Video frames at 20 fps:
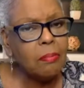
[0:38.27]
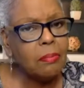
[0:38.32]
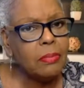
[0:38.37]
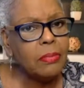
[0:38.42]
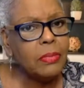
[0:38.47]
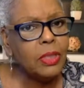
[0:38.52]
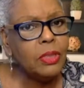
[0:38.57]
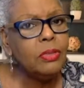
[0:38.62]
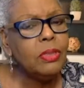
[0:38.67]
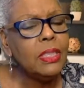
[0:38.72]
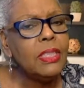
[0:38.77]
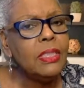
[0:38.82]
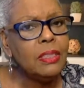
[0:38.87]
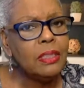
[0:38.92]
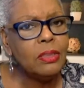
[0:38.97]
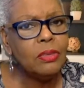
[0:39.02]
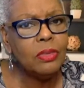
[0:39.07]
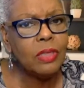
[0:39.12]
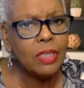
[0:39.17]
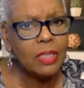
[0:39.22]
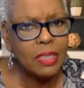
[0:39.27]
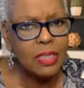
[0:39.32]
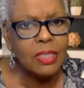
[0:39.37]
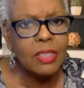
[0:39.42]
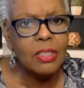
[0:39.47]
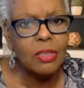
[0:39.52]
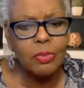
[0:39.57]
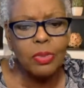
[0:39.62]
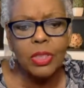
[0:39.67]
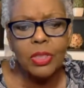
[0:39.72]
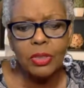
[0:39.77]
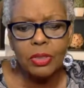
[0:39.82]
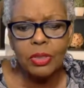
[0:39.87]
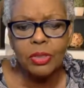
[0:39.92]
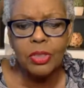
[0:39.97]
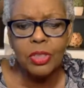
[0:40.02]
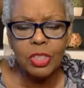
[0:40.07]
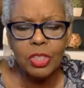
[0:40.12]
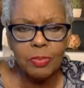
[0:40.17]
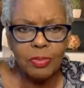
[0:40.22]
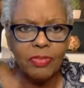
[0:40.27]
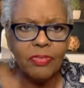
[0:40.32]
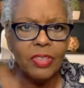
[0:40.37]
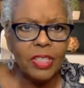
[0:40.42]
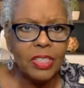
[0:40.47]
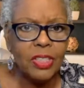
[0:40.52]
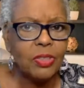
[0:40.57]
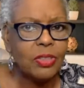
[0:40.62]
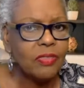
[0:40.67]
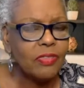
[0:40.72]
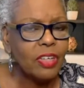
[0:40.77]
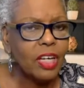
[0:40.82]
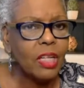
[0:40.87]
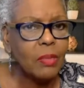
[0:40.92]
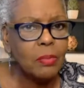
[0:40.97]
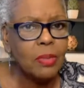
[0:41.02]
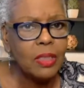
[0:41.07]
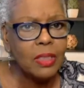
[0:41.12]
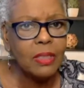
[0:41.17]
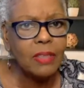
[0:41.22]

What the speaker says: you need to consider when you're doing your professional development.